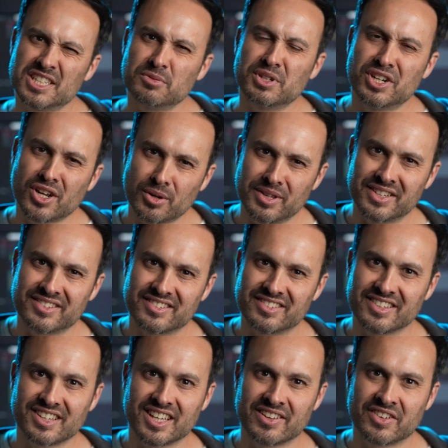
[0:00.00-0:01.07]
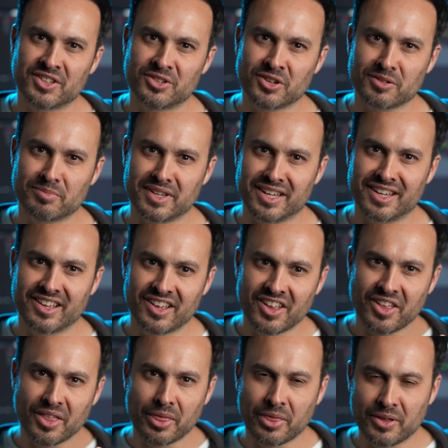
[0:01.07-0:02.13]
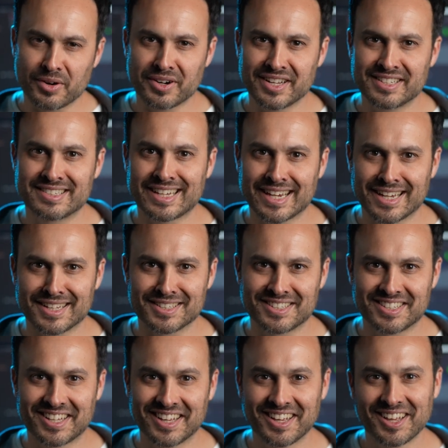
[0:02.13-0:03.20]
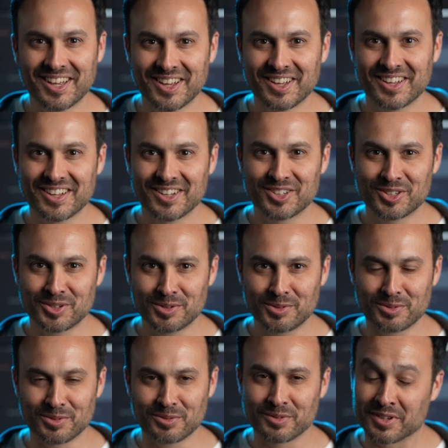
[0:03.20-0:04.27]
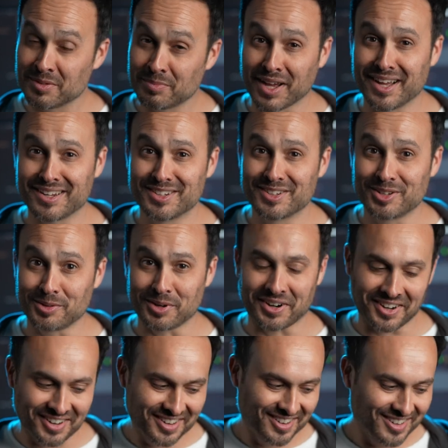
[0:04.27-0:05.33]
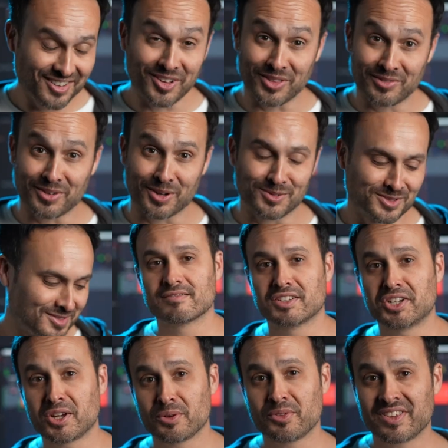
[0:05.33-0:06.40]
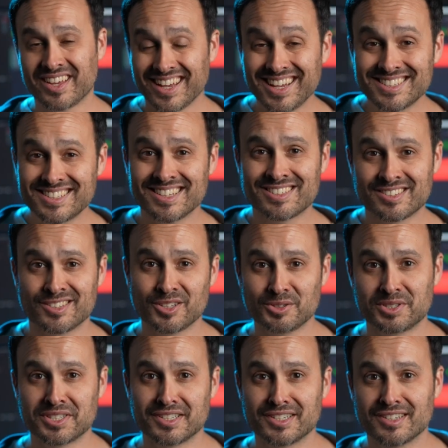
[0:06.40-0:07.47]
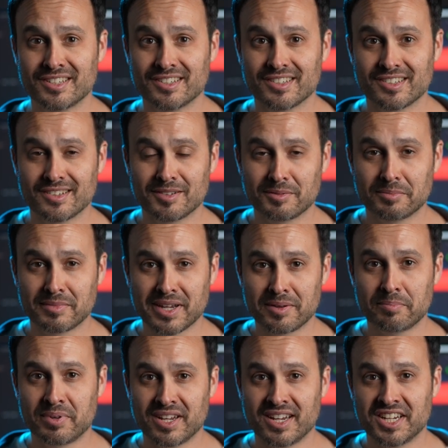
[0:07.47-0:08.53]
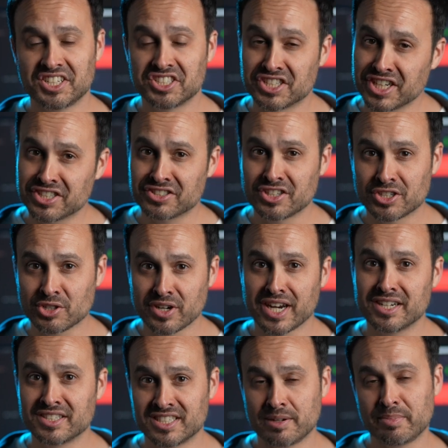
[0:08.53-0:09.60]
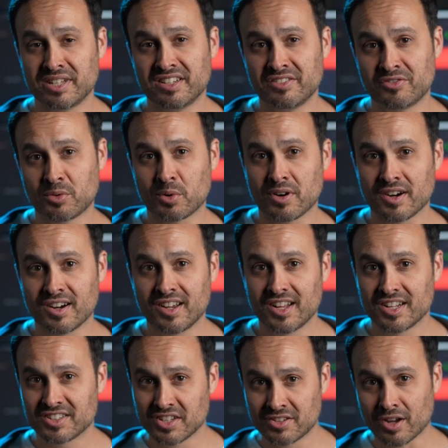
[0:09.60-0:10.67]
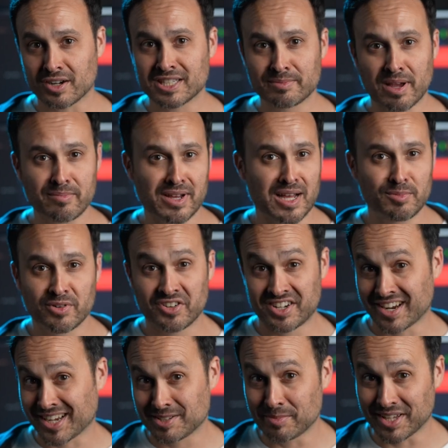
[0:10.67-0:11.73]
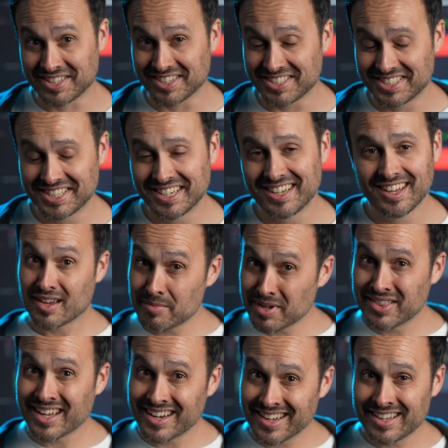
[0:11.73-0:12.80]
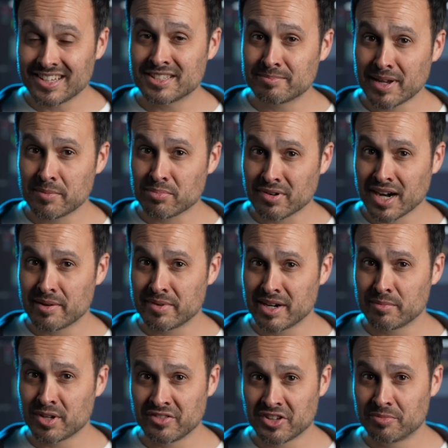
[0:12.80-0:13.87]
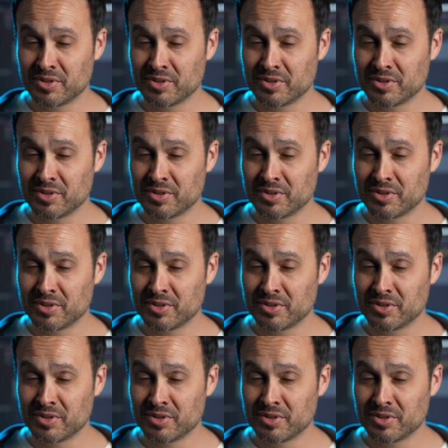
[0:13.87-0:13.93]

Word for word: she would notice if it took me 30 seconds to respond to her on the phone. You know, the easiest solution might be just to train GPT-4 to talk to my mom over text message. I mean, that is my primary mode of